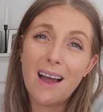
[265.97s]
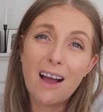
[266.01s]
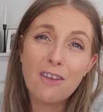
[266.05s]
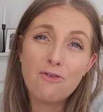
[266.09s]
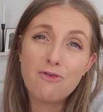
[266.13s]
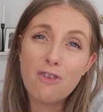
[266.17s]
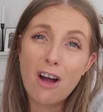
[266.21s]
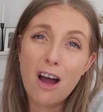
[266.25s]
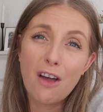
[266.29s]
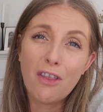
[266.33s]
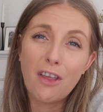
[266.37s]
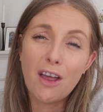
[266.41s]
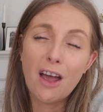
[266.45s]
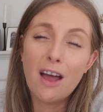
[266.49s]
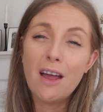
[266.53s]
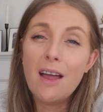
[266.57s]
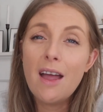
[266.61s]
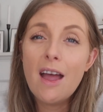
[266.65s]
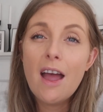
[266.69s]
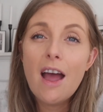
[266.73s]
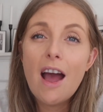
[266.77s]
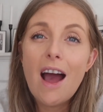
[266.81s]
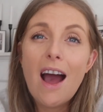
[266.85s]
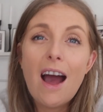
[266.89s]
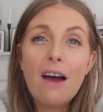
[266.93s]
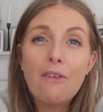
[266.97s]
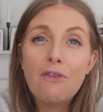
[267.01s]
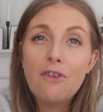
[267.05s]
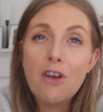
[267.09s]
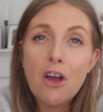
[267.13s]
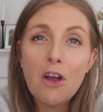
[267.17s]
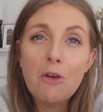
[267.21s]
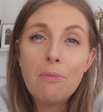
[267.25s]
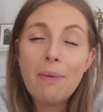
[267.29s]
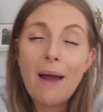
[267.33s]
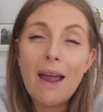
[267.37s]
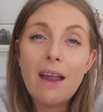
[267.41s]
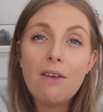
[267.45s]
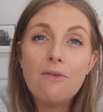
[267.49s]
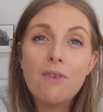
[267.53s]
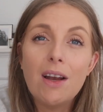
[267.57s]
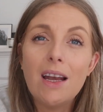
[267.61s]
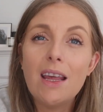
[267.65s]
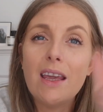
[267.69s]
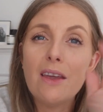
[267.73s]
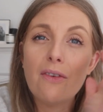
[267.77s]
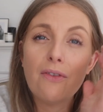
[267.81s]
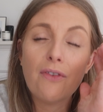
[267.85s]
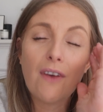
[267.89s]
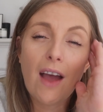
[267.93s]
I'd rather have no pain
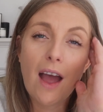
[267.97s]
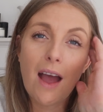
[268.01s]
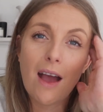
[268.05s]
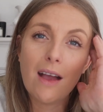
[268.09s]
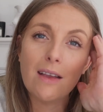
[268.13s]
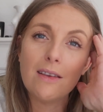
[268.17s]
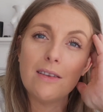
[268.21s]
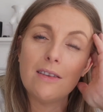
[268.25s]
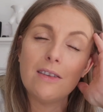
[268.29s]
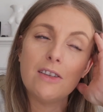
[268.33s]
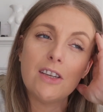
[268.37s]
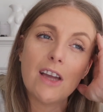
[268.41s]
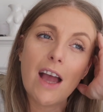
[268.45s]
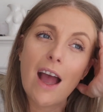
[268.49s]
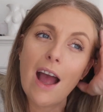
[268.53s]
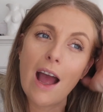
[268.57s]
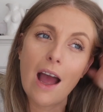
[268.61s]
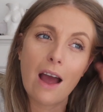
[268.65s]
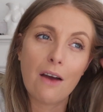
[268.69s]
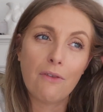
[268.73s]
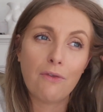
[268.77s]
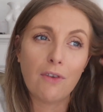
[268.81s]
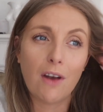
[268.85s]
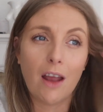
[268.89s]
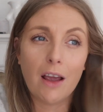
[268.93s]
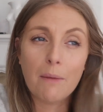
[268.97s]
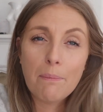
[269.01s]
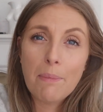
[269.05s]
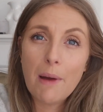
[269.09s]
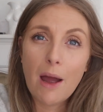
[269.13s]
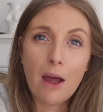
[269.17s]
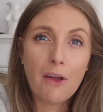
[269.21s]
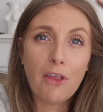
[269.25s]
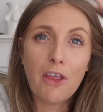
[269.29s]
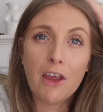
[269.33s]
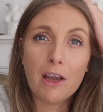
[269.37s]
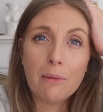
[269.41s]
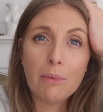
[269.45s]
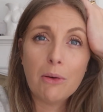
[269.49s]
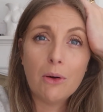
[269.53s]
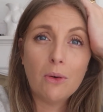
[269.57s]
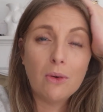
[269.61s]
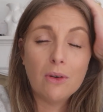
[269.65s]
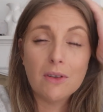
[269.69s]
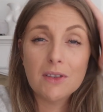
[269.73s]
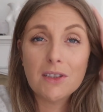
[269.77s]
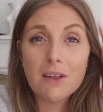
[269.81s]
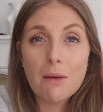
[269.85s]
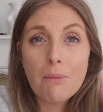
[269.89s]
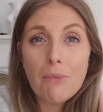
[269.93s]
relief and have like birthing
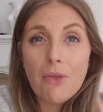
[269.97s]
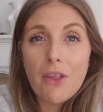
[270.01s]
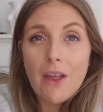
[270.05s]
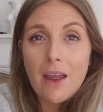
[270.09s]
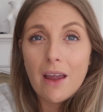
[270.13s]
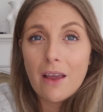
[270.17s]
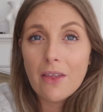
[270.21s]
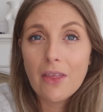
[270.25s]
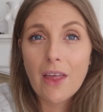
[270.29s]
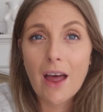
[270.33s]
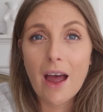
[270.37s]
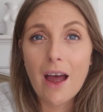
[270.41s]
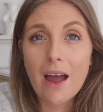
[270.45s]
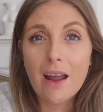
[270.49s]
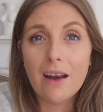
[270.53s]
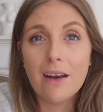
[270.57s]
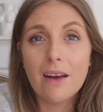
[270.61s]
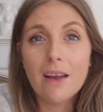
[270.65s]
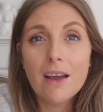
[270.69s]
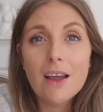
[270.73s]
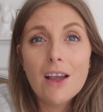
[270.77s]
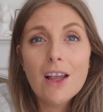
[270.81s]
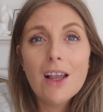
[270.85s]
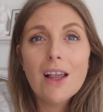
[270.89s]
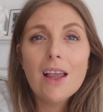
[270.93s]
pool or something than